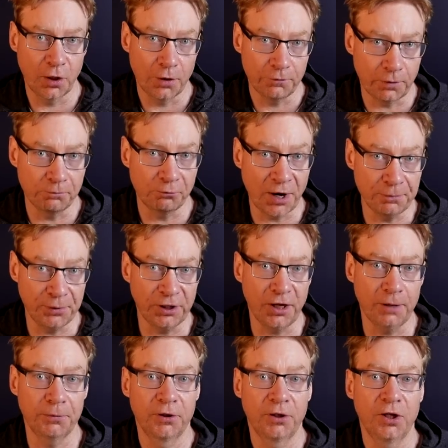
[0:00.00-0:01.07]
from ramping
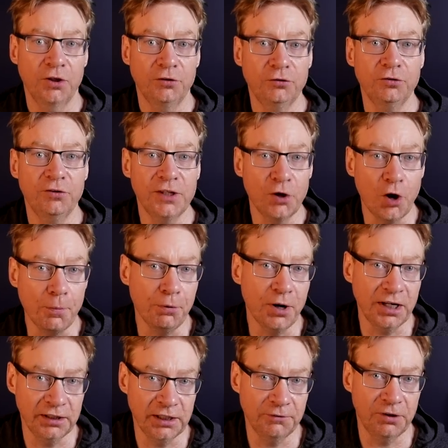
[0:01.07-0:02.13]
up due to the
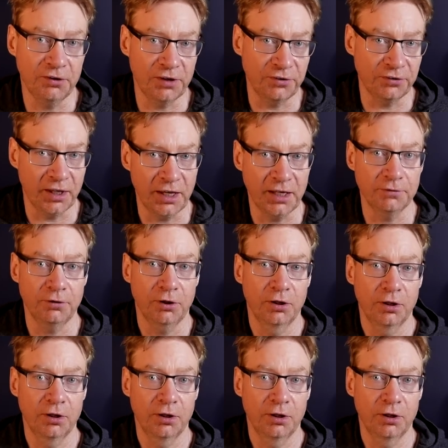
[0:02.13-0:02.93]
operating leverage Tesla have.